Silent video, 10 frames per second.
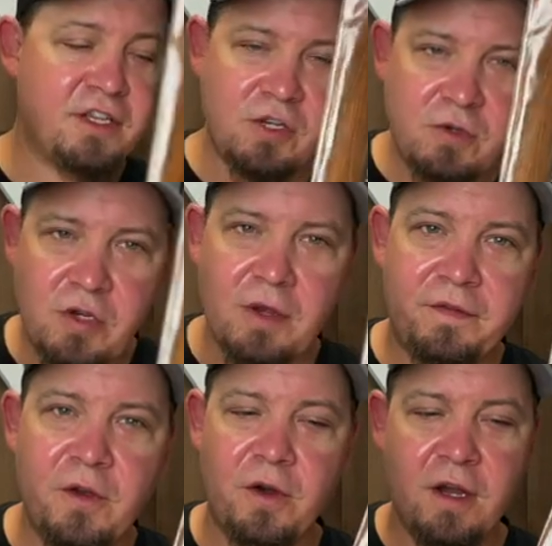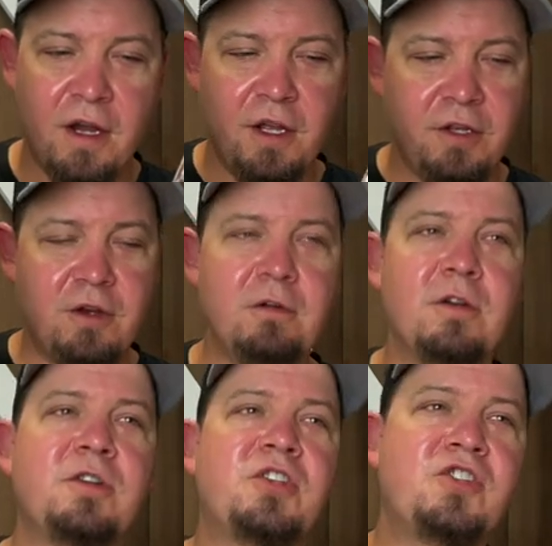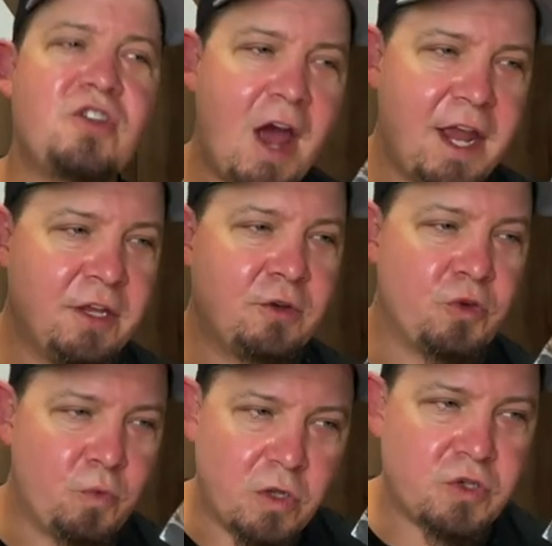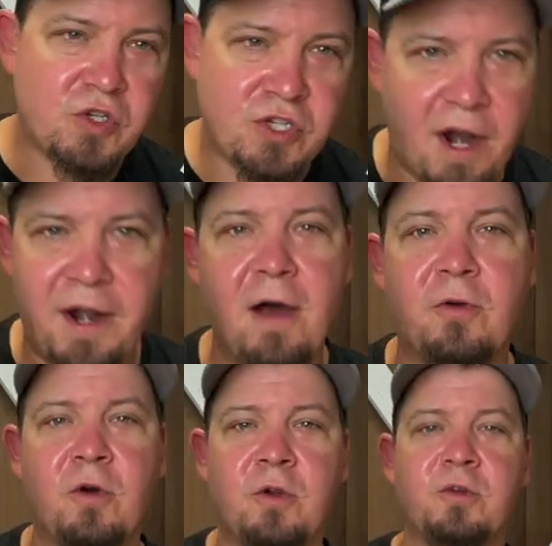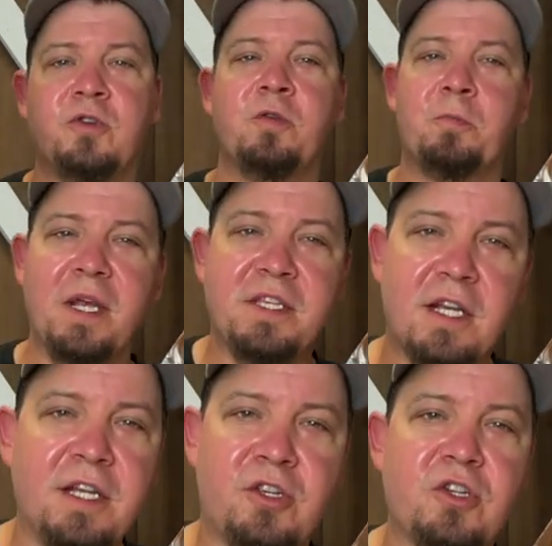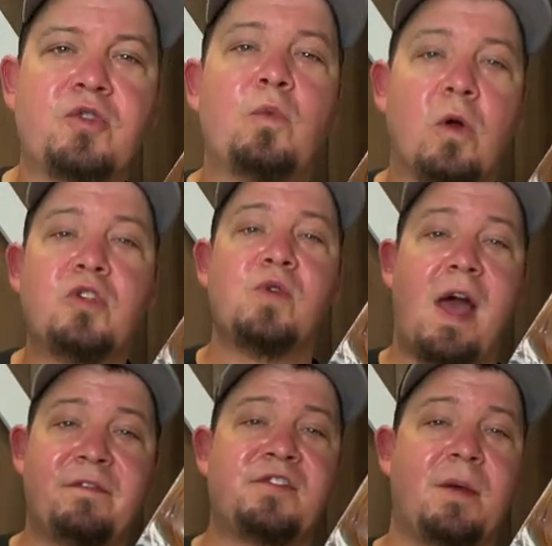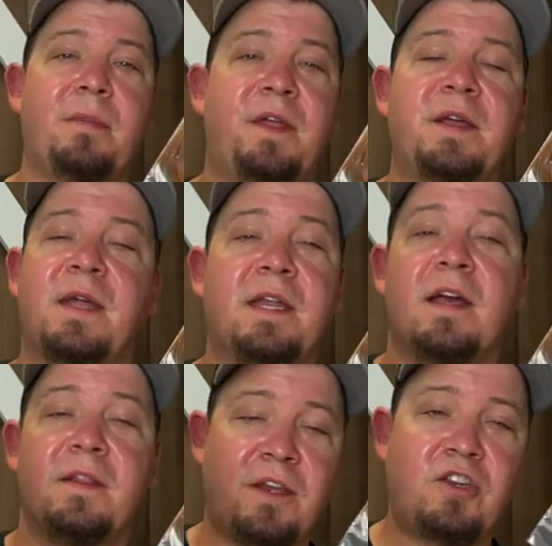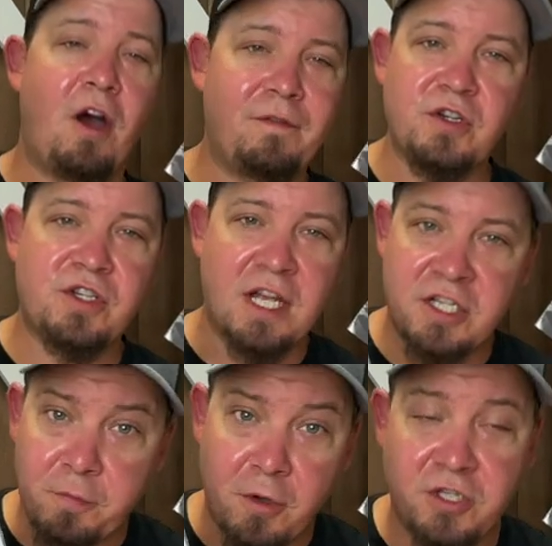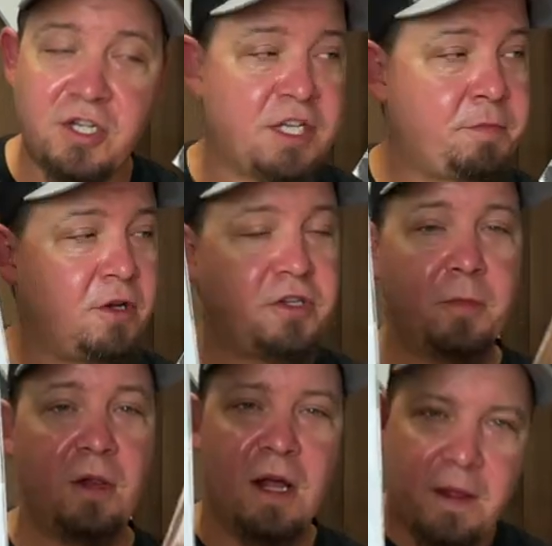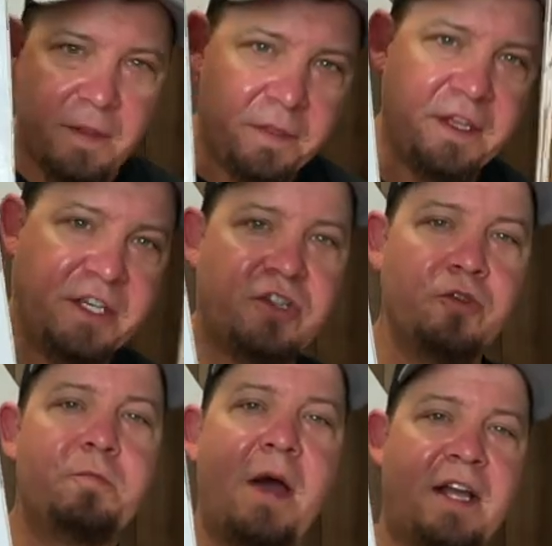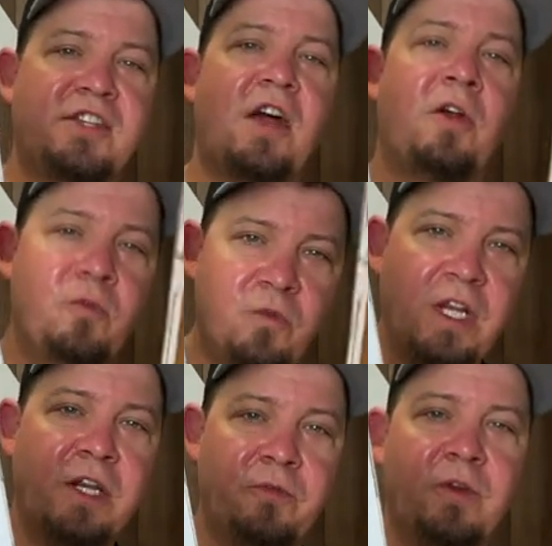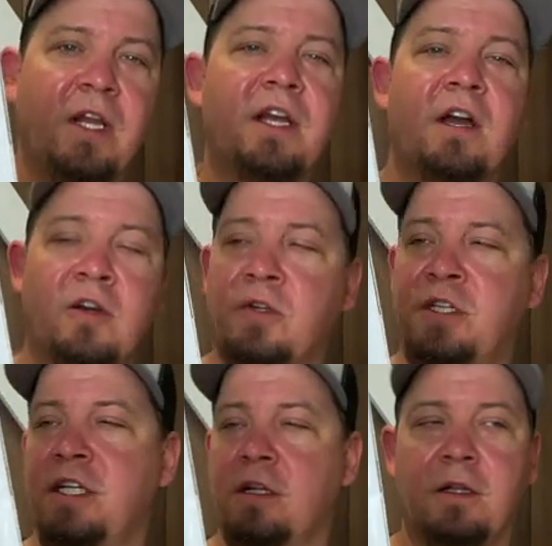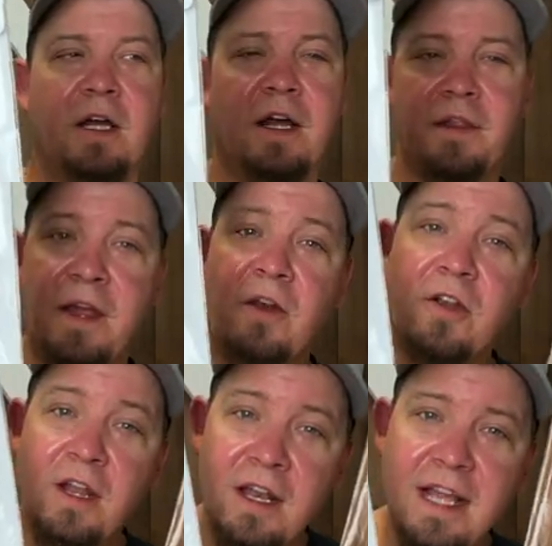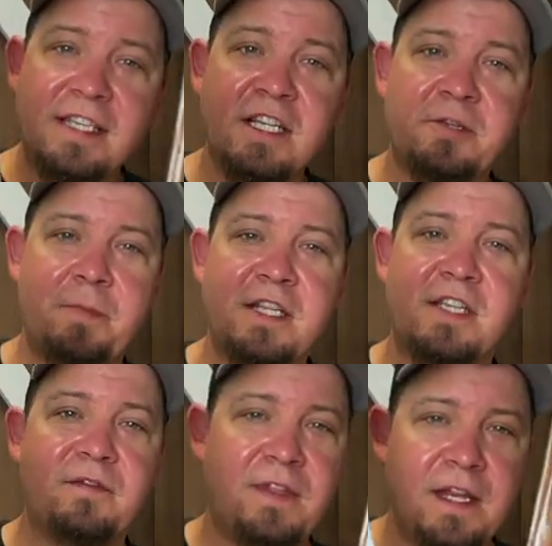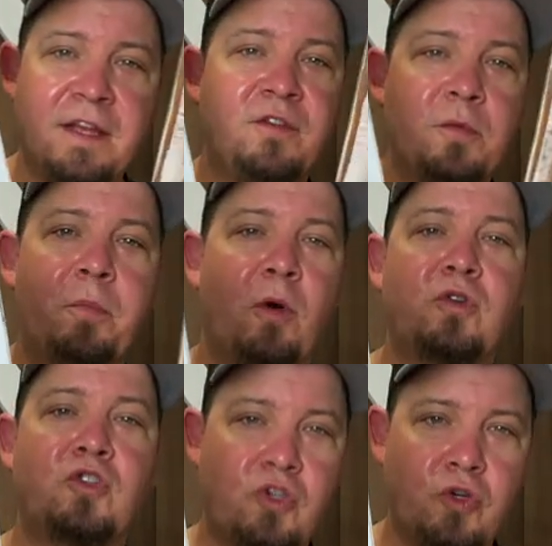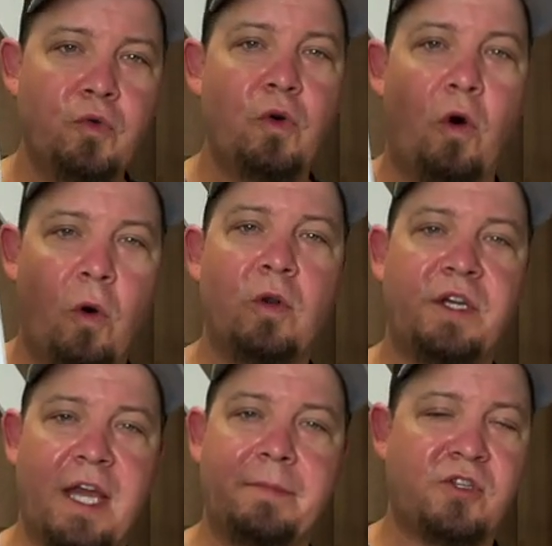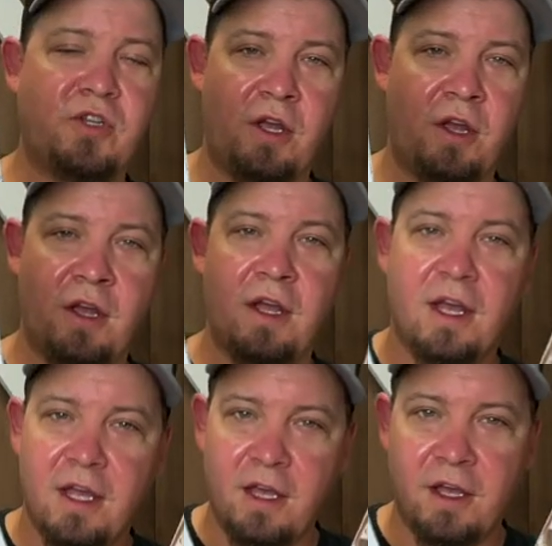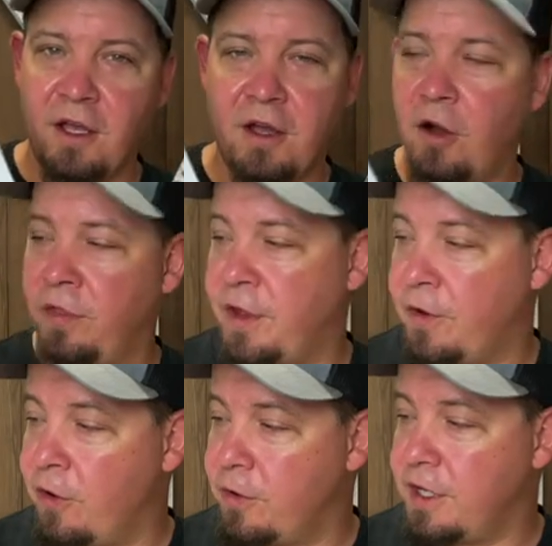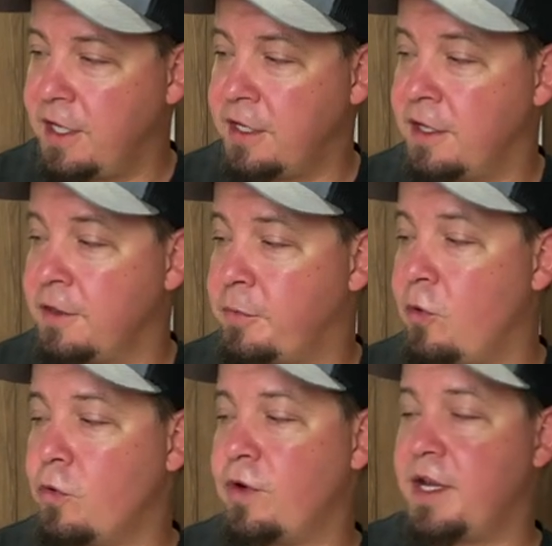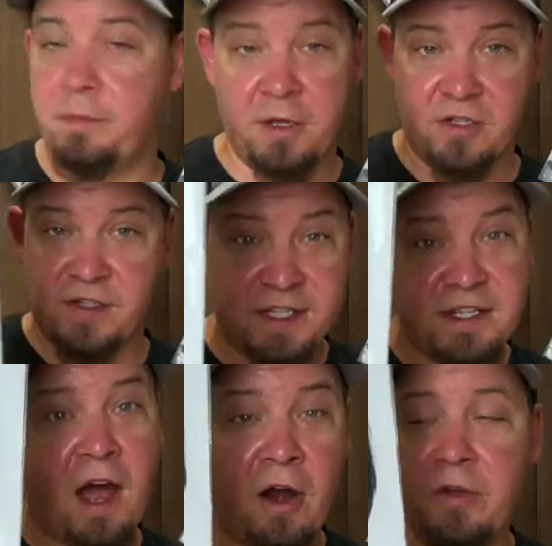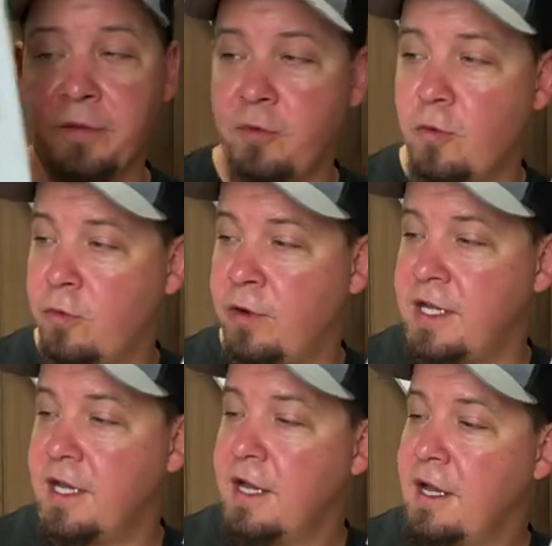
So so if you're you know you're try you, you want to start out or you you basically just want to have something that that covers as much as possible, then these two packs are really really a good deal. They're less expensive than if you bought two whole capes uh, uh, on their own in, in the pro grade because this are the pro grade.